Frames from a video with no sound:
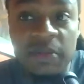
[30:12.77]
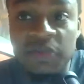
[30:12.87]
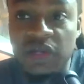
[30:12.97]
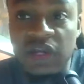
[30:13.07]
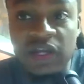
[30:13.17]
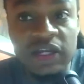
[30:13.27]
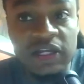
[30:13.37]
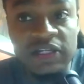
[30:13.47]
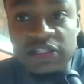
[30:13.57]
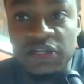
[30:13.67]
And I mean, it's
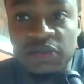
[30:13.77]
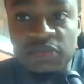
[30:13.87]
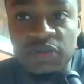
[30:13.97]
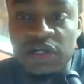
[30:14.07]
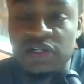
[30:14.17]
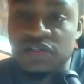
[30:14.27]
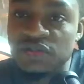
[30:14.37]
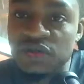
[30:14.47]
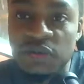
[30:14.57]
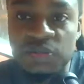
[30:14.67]
complicated because
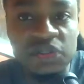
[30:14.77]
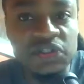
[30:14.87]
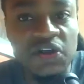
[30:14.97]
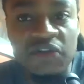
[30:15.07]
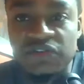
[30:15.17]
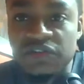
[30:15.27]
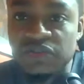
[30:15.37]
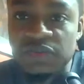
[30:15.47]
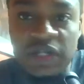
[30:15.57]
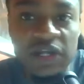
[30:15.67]
police
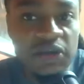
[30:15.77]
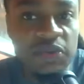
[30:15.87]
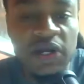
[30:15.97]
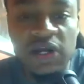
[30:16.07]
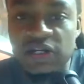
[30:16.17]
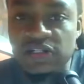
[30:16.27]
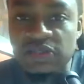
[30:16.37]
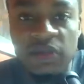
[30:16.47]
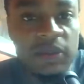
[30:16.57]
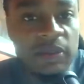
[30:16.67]
officers were there with guns and
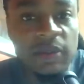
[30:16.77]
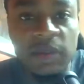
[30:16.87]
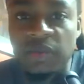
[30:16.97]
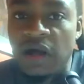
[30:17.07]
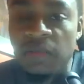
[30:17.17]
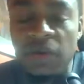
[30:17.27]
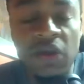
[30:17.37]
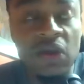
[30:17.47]
blah blah blah blah blah. But